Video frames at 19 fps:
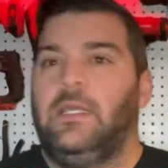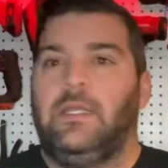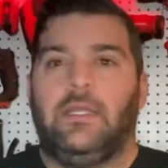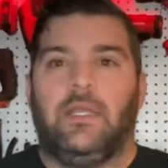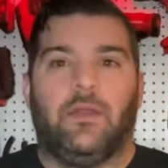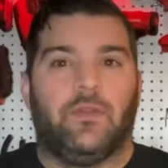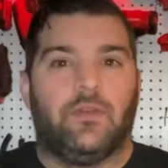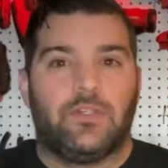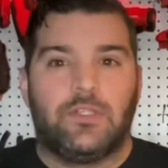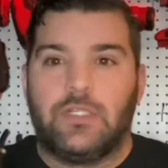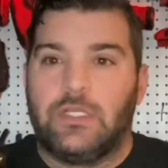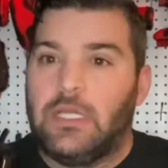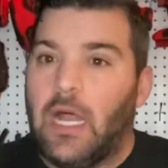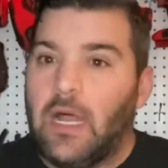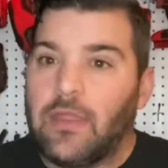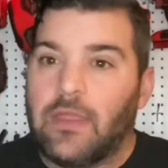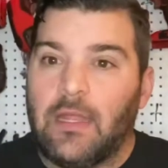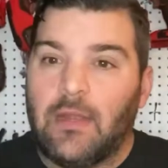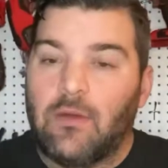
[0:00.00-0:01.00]
Now, there's
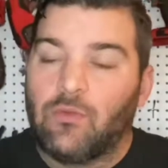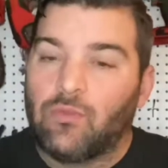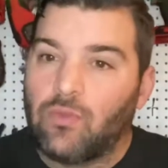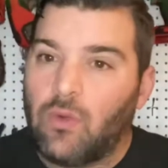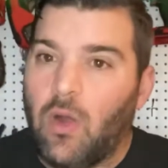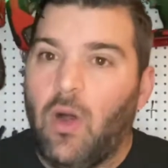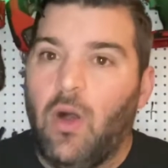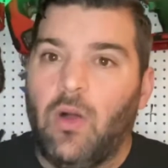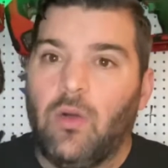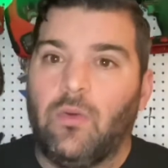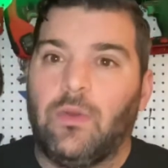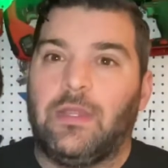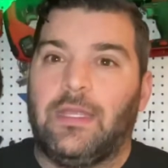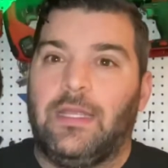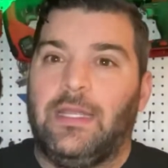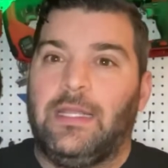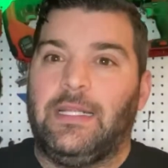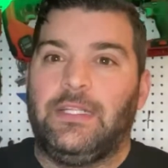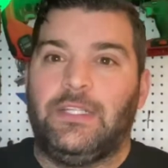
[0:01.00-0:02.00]
nothing wrong with
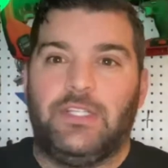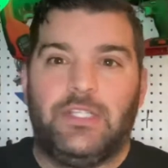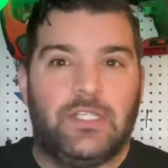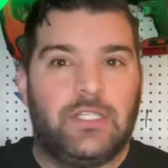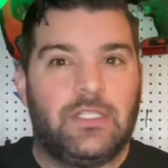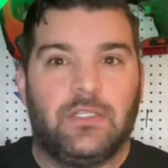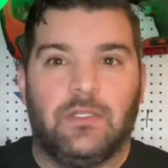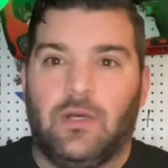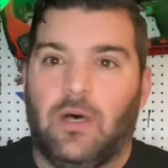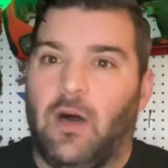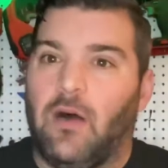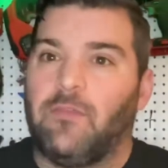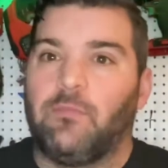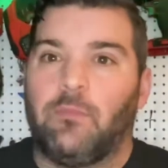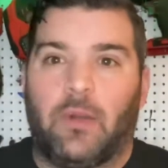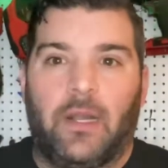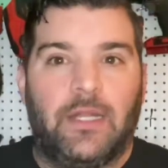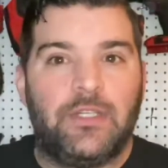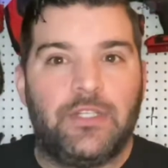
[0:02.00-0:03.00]
getting just
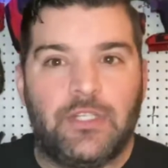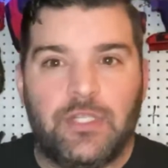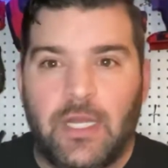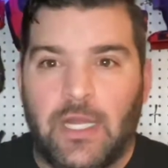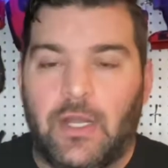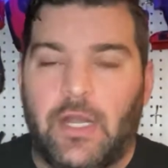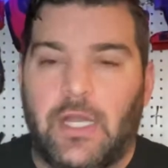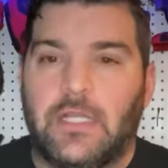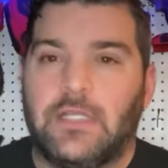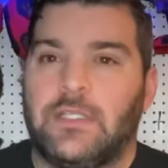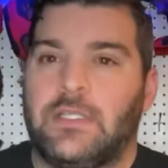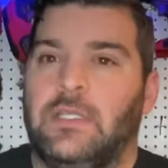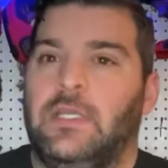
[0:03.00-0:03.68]
off-brand generics.